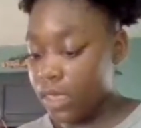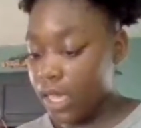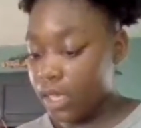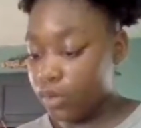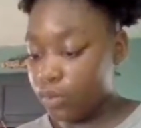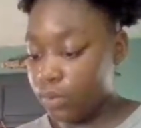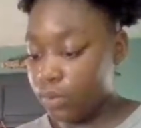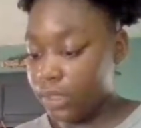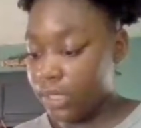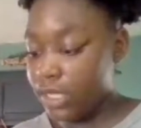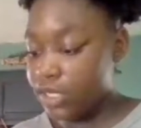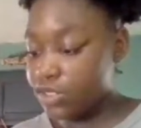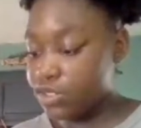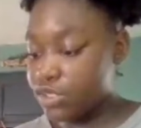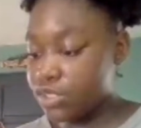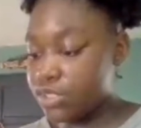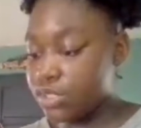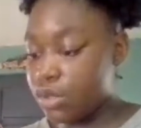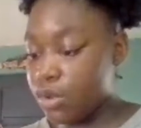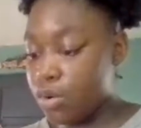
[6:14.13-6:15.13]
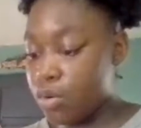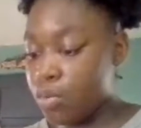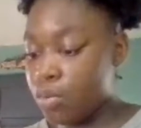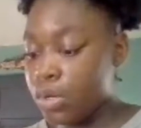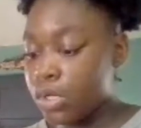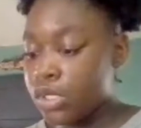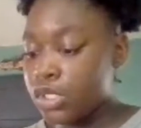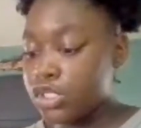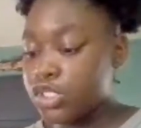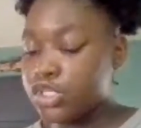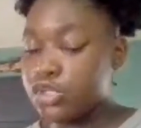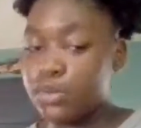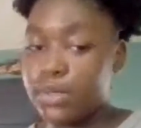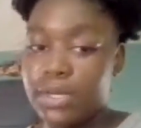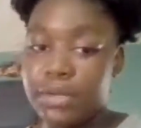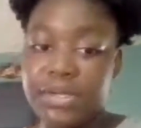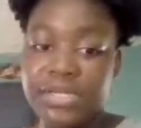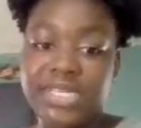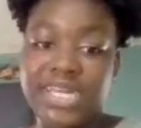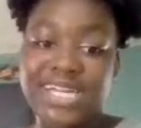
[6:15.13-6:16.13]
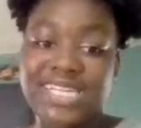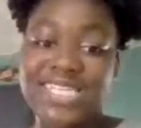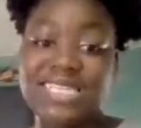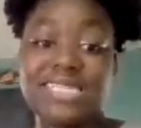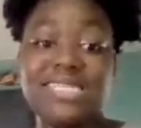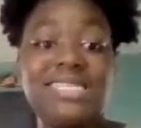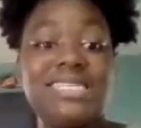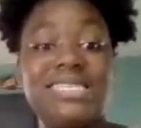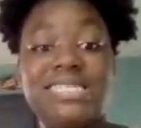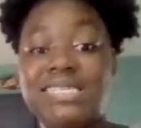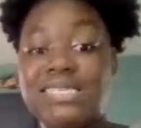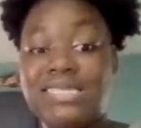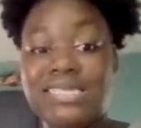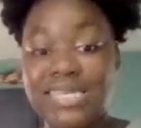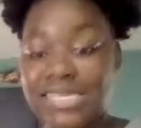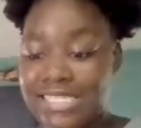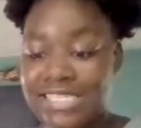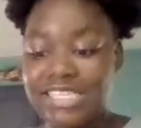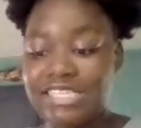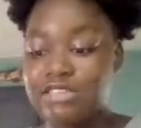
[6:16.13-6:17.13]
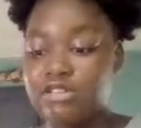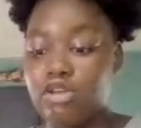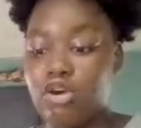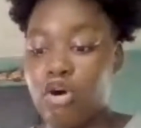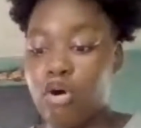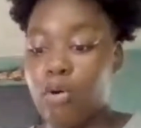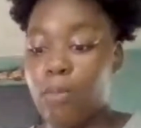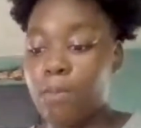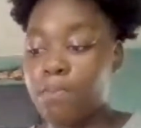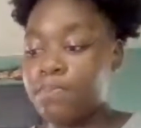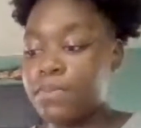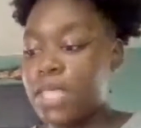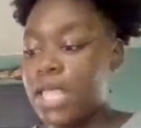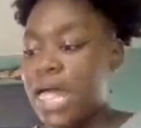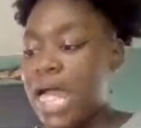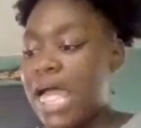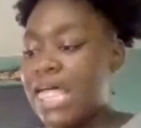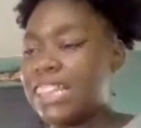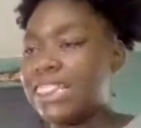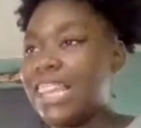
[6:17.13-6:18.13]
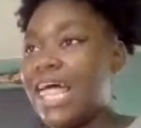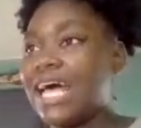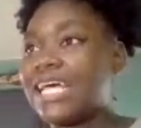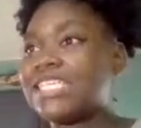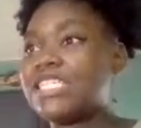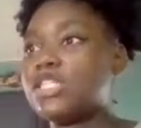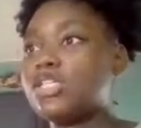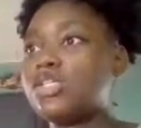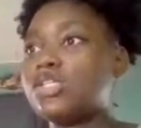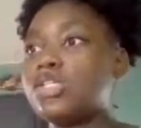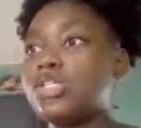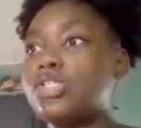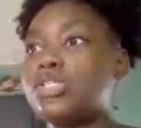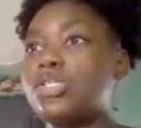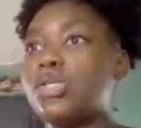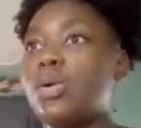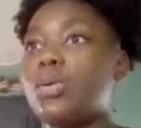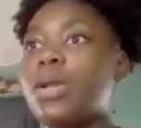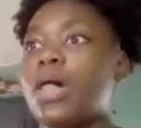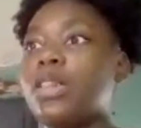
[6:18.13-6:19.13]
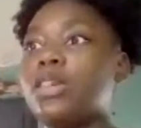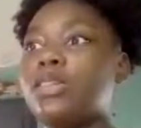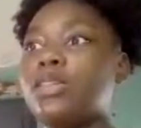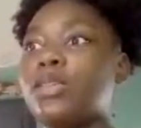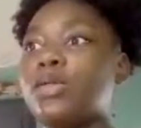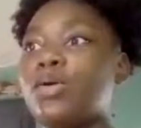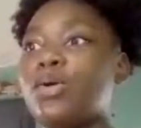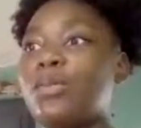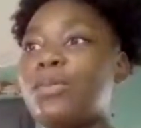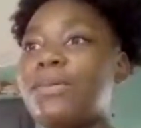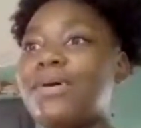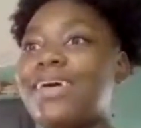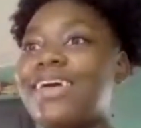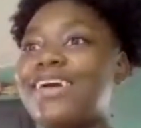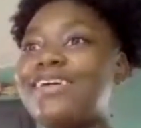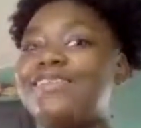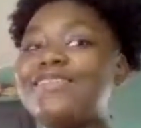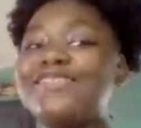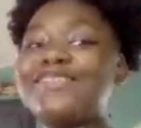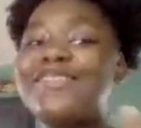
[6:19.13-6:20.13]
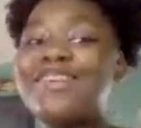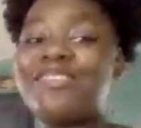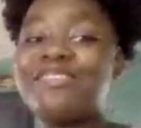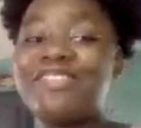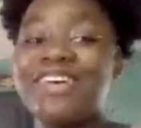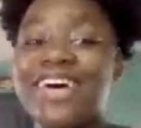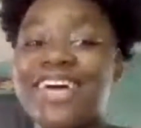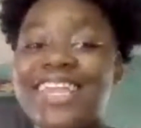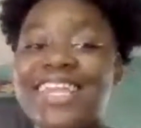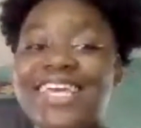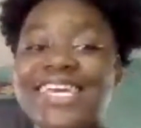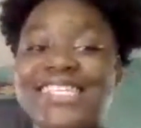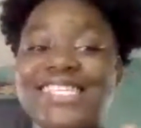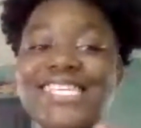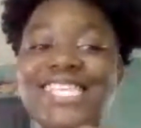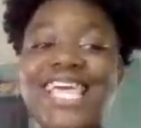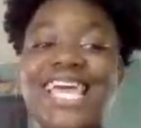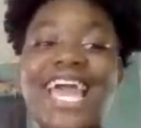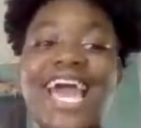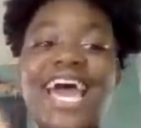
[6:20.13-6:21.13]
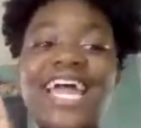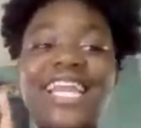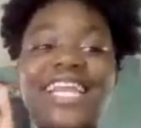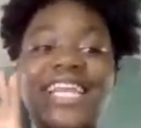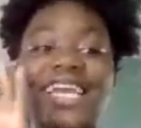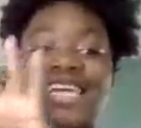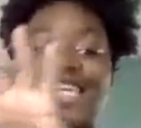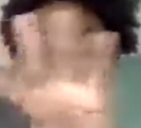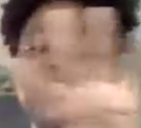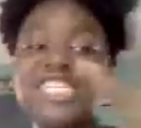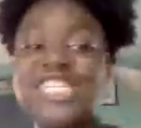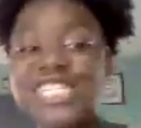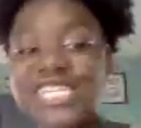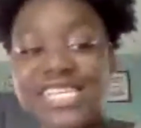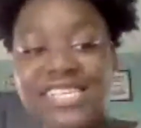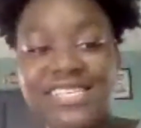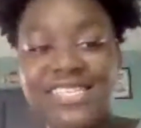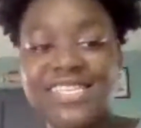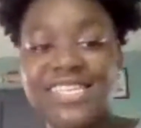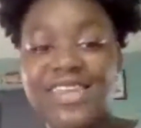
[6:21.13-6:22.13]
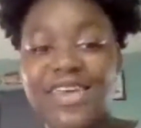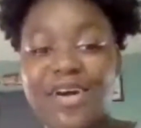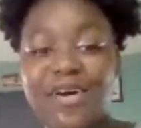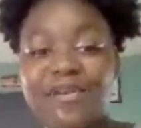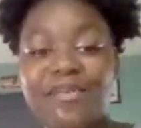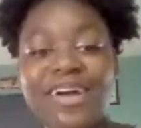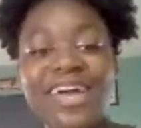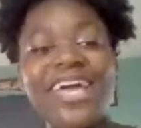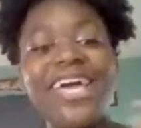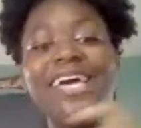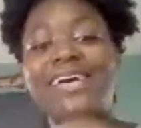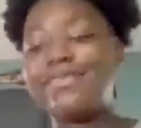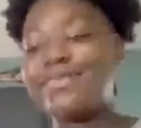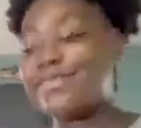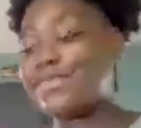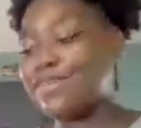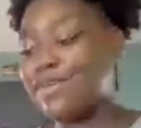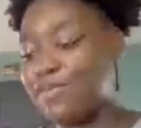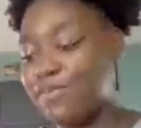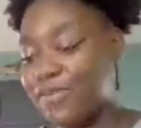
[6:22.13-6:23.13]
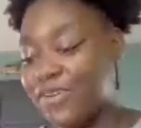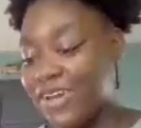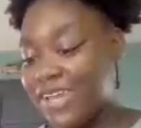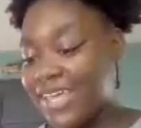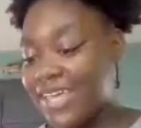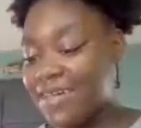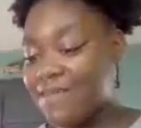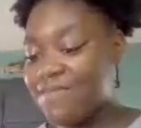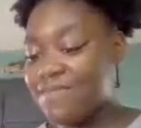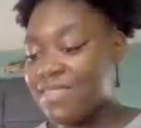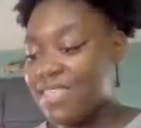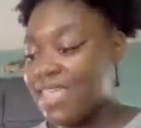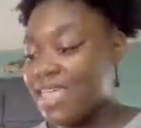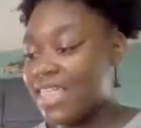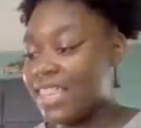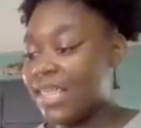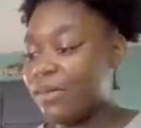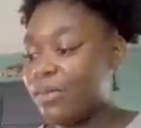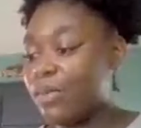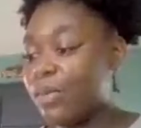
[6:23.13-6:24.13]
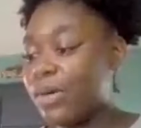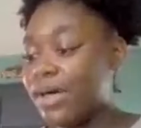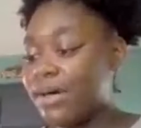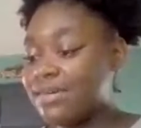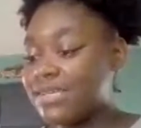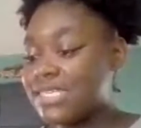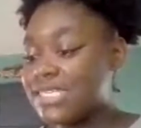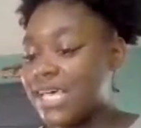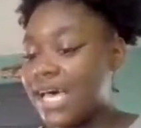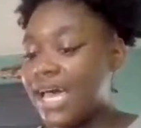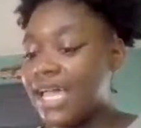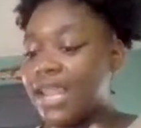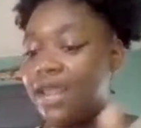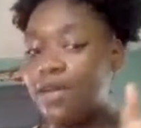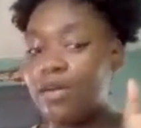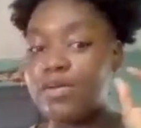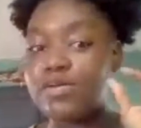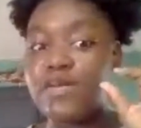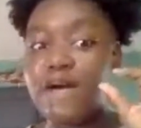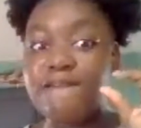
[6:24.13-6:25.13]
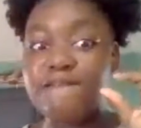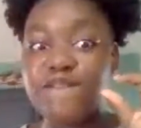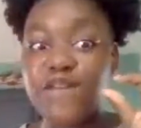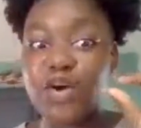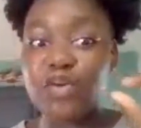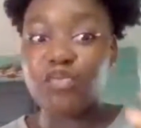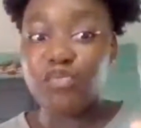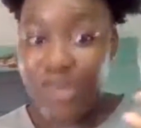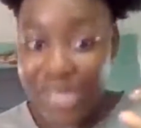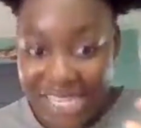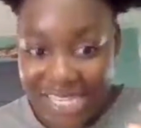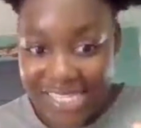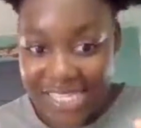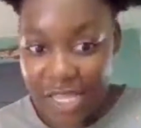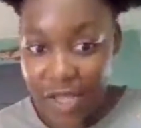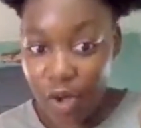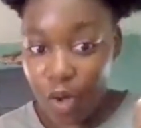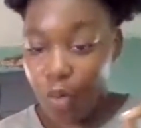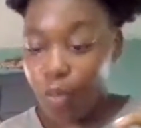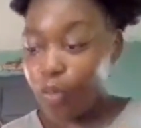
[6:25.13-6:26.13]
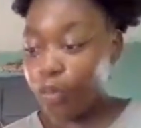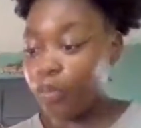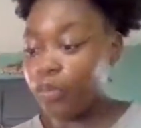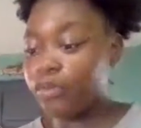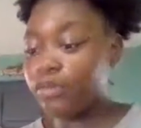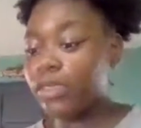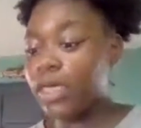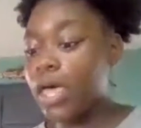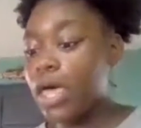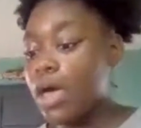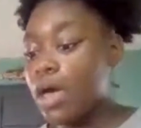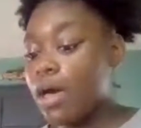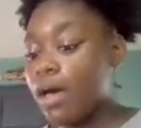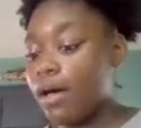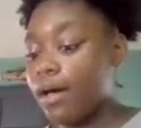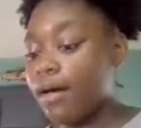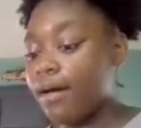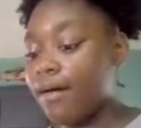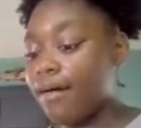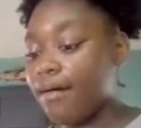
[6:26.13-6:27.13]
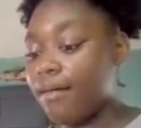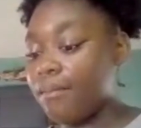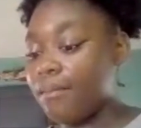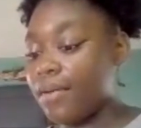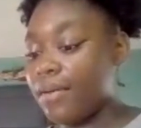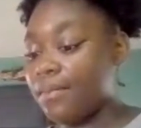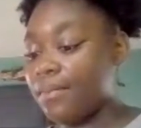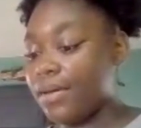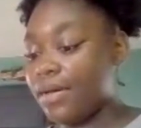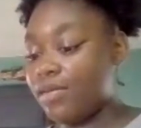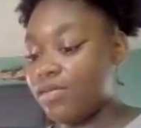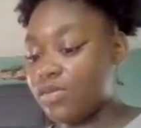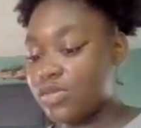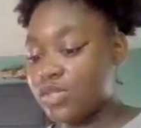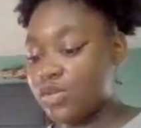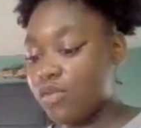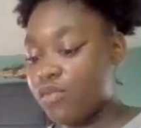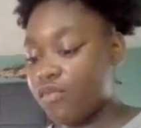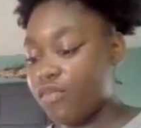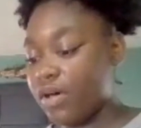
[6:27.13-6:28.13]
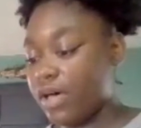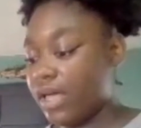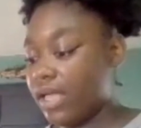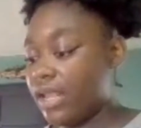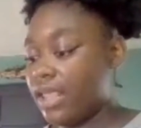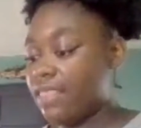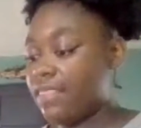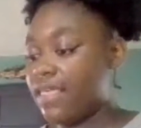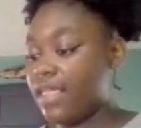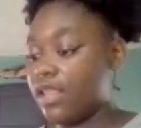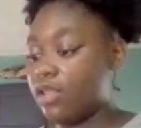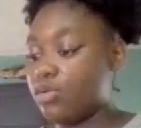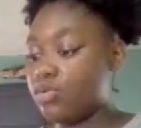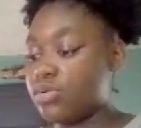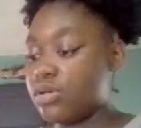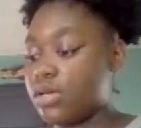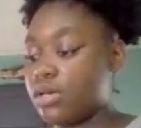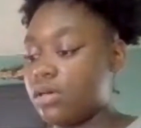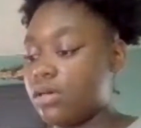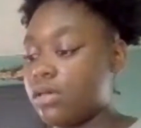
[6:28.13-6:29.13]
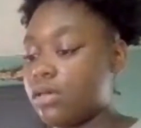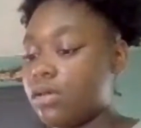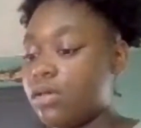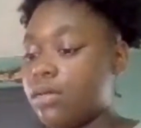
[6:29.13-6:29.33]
Yeah, you really need snow. So here in Texas, it doesn't snow. Last year, it snowed a little bit. It was so fun because it like had a nice sheet of snow. It was so pretty. And, like we went outside and it was freezing cold, but it was so fun. And then you